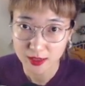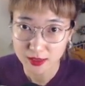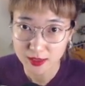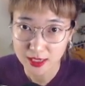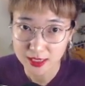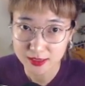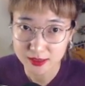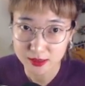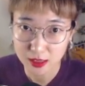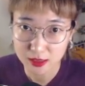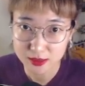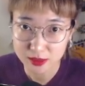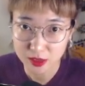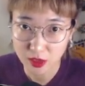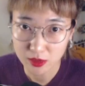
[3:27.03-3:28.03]
Let's
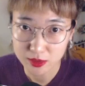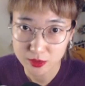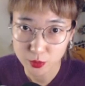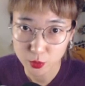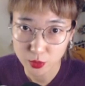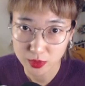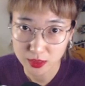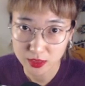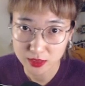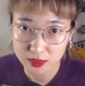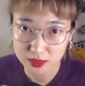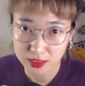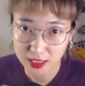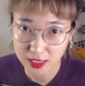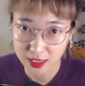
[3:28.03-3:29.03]
start
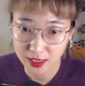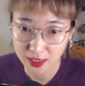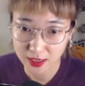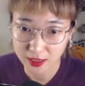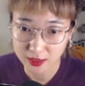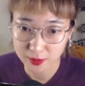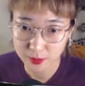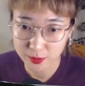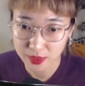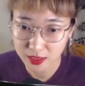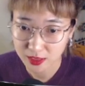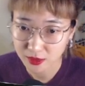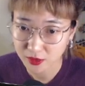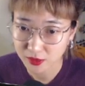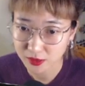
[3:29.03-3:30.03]
with a
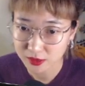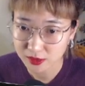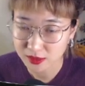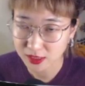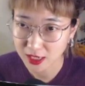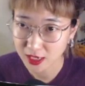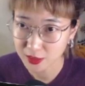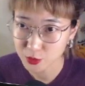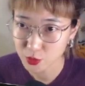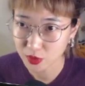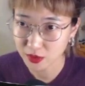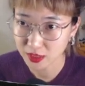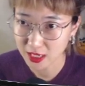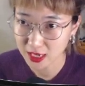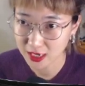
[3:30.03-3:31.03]
beginner's
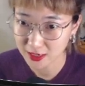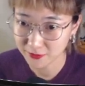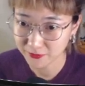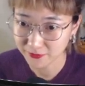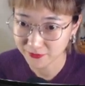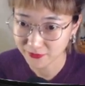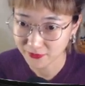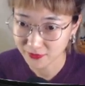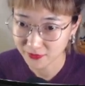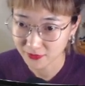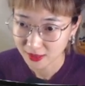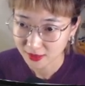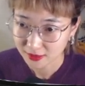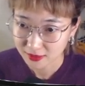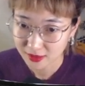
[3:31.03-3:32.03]
actual game.
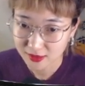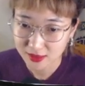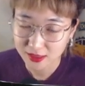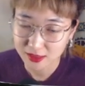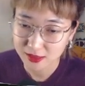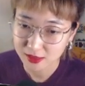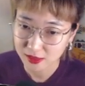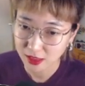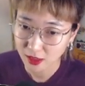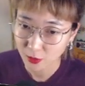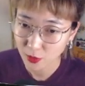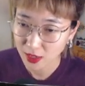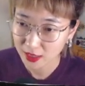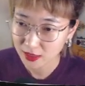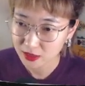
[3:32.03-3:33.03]
This is
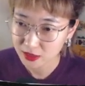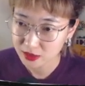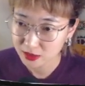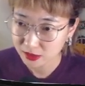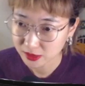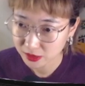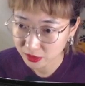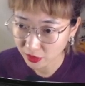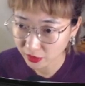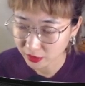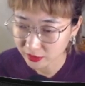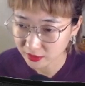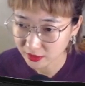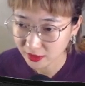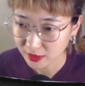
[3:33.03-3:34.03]
White's
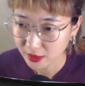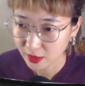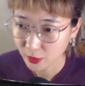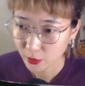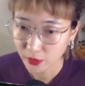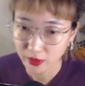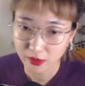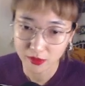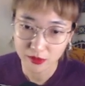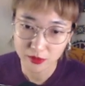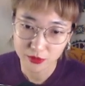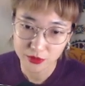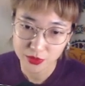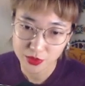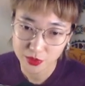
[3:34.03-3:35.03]
turn. Where
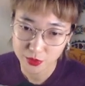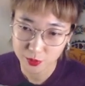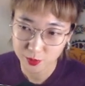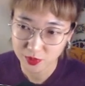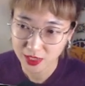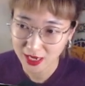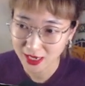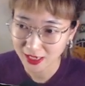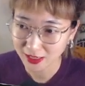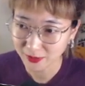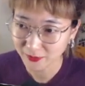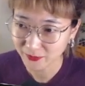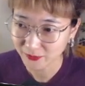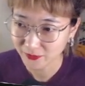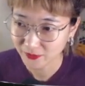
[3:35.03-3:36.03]
would you play?
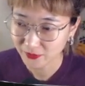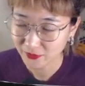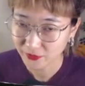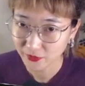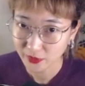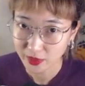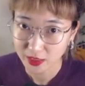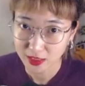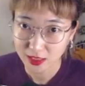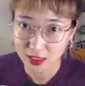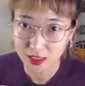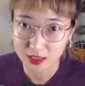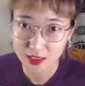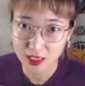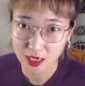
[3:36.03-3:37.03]

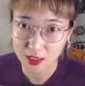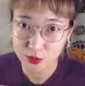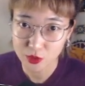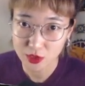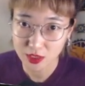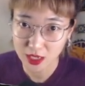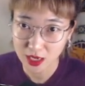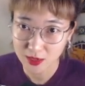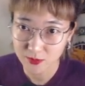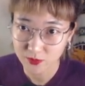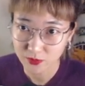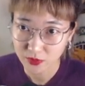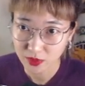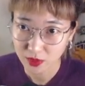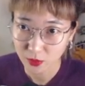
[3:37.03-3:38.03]
In the actual game,
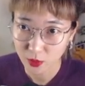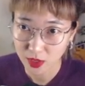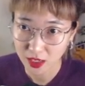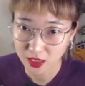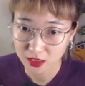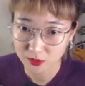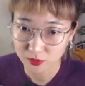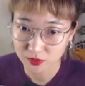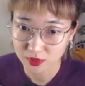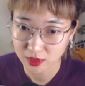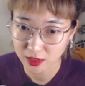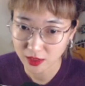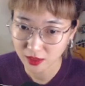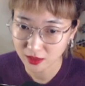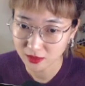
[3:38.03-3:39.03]
White
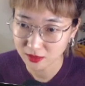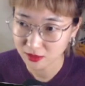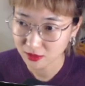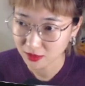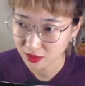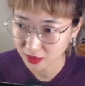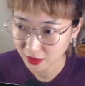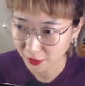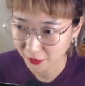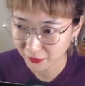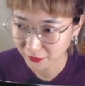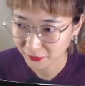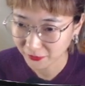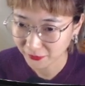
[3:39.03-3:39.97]
played here.